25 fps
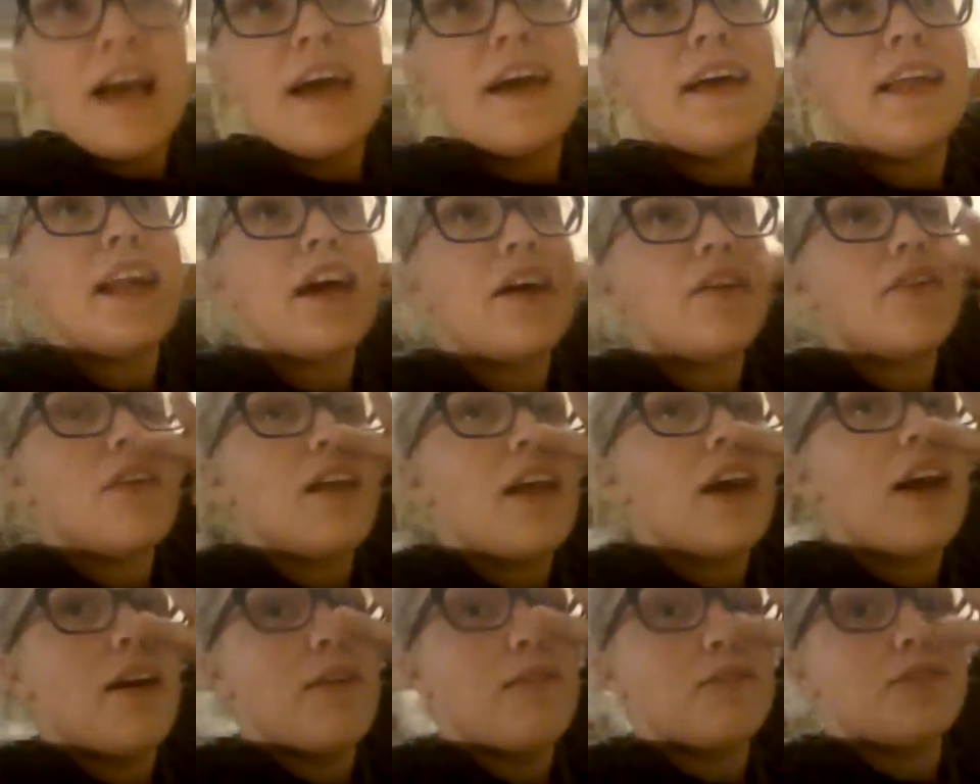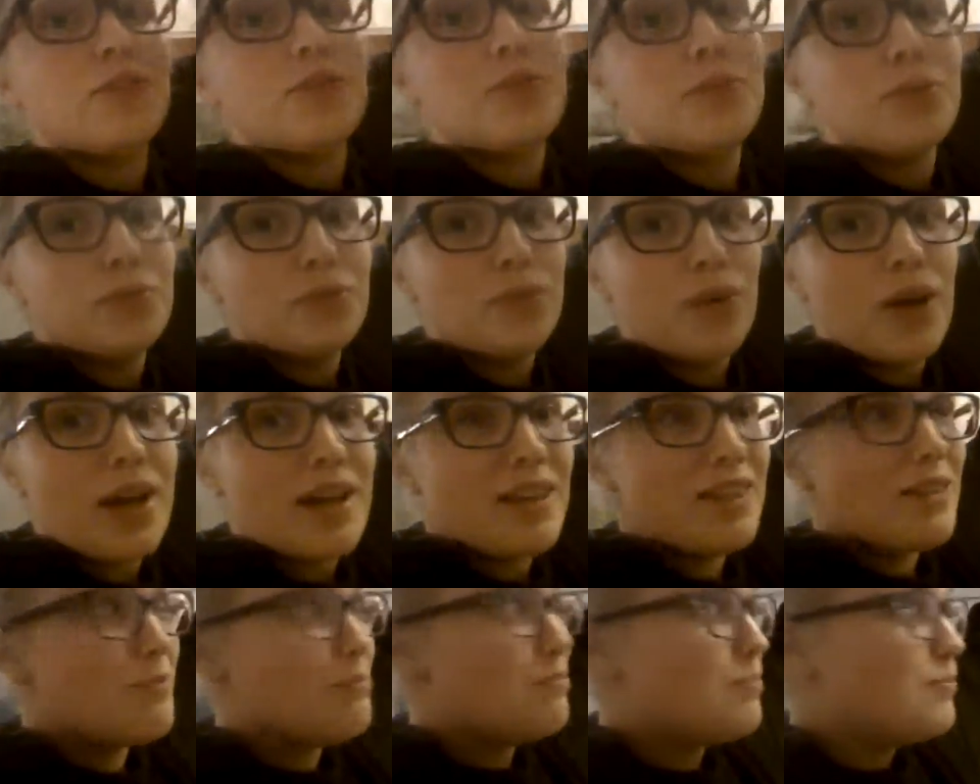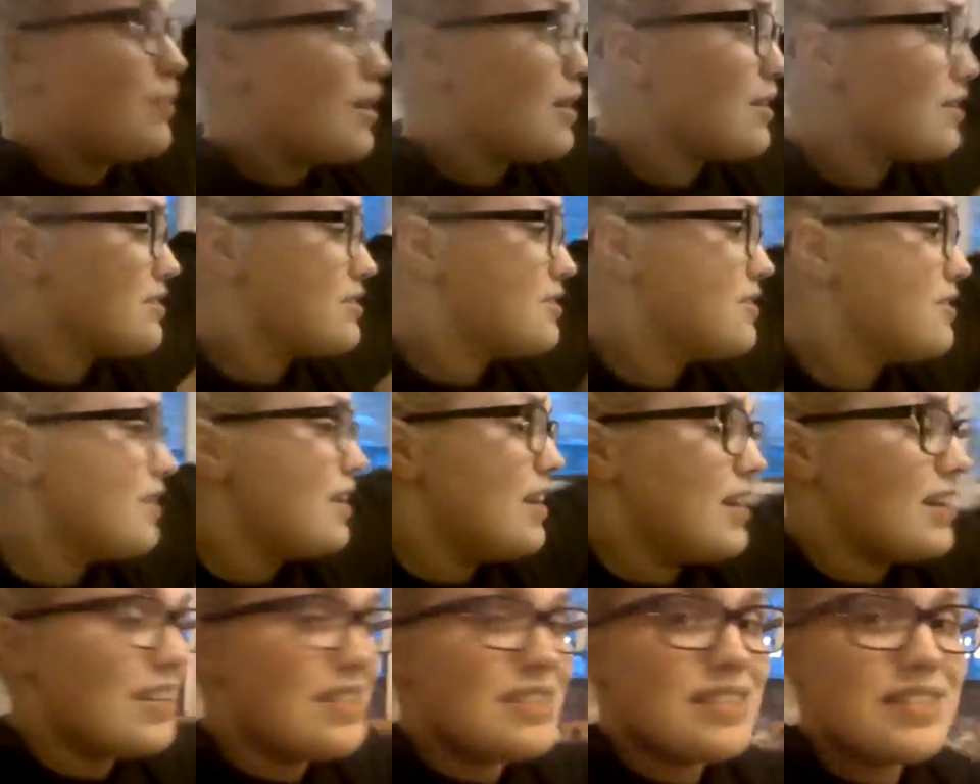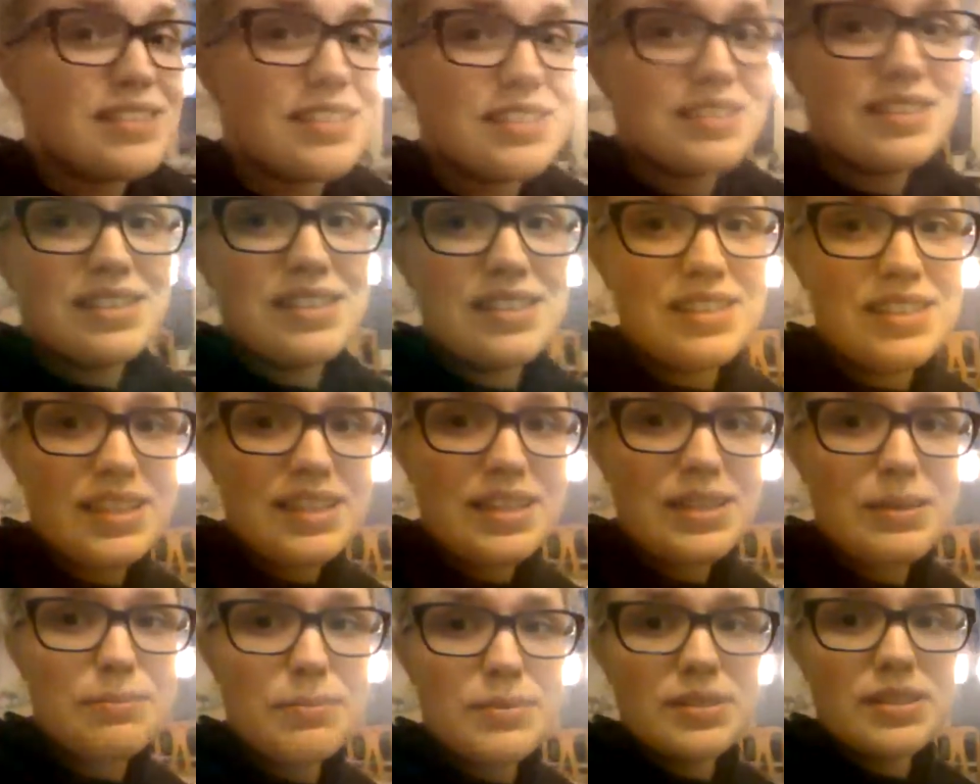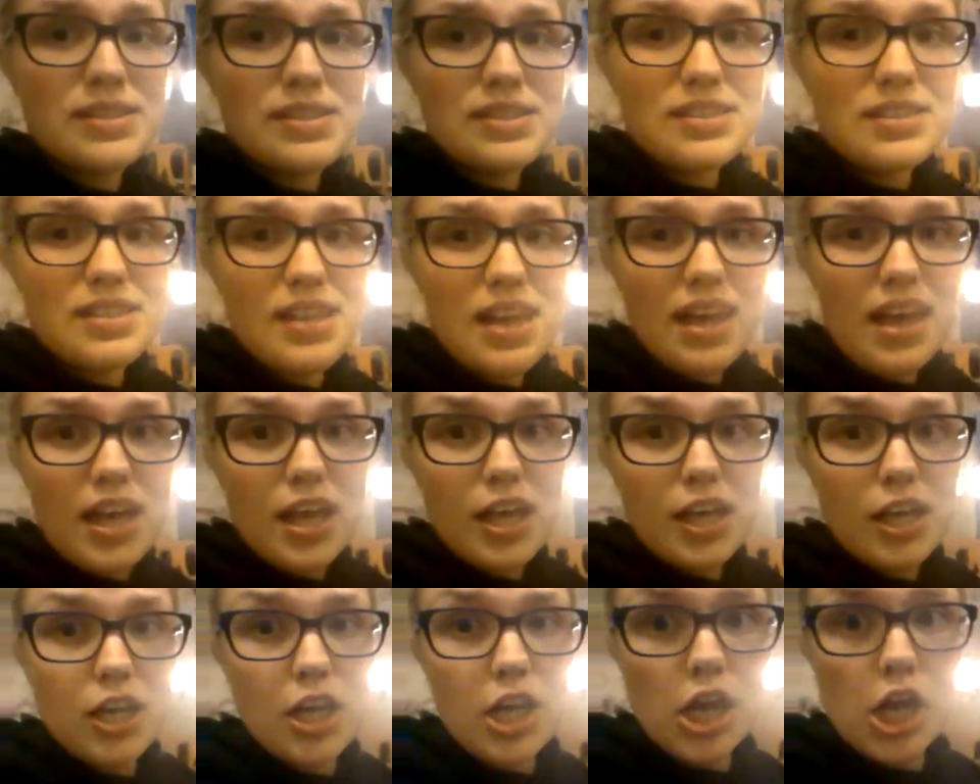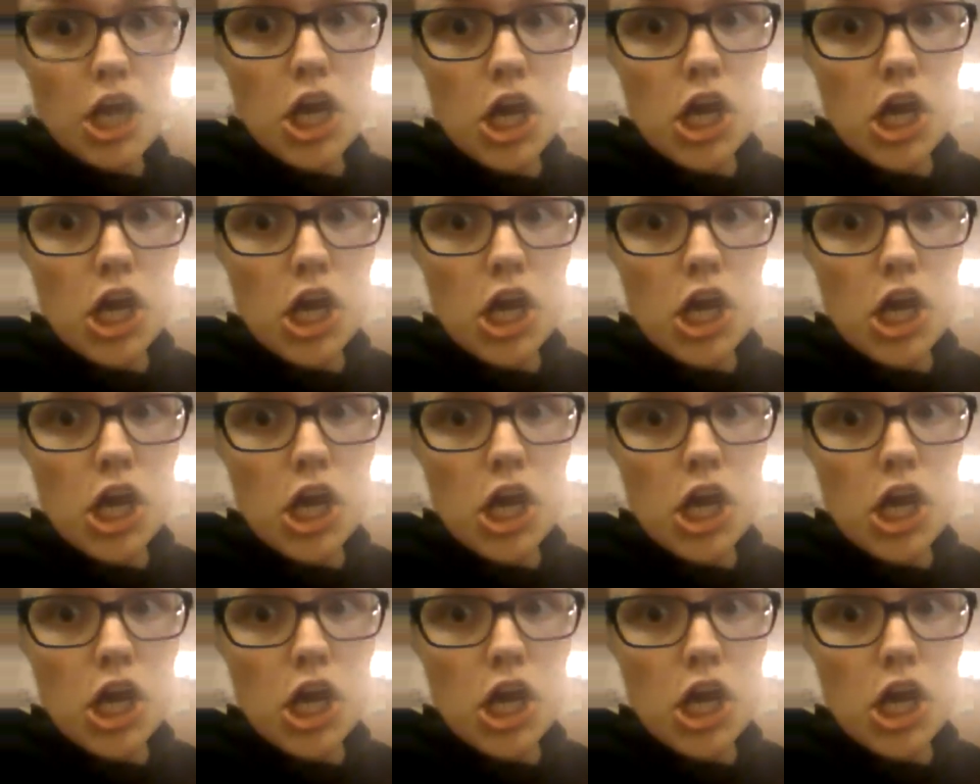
And I don't have to ride the bus today, I can sleep instead.